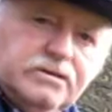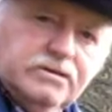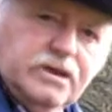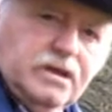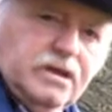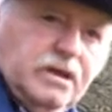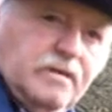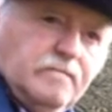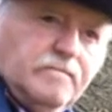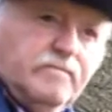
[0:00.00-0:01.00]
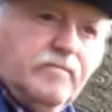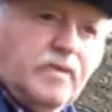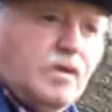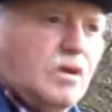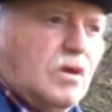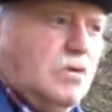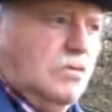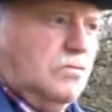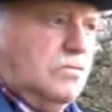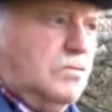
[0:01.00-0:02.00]
today
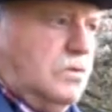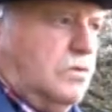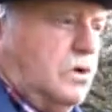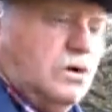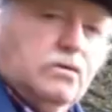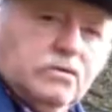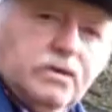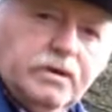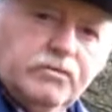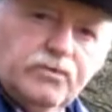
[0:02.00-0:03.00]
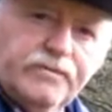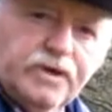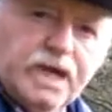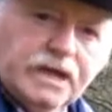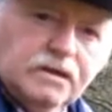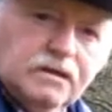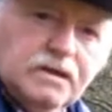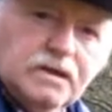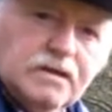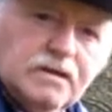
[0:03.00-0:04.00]
we're where the River Gannel
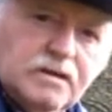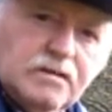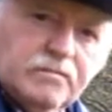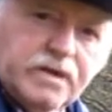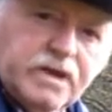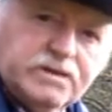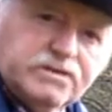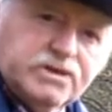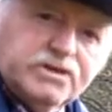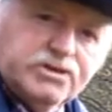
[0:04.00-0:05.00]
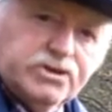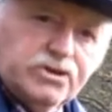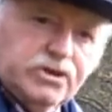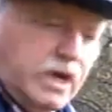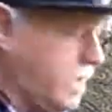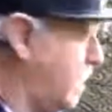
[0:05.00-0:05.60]
begins its journey,